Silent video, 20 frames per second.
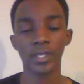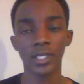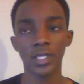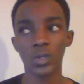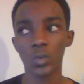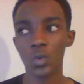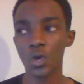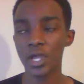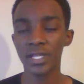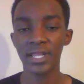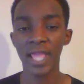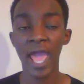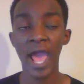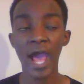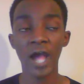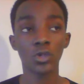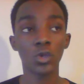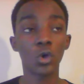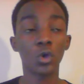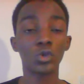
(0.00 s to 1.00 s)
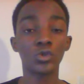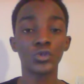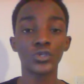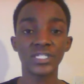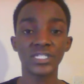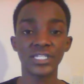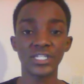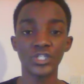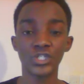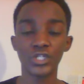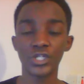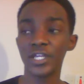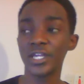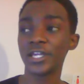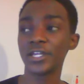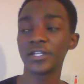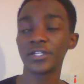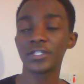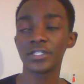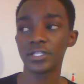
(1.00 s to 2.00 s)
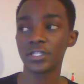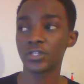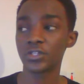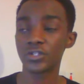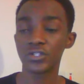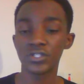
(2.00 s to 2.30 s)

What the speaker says: It had all those engineers and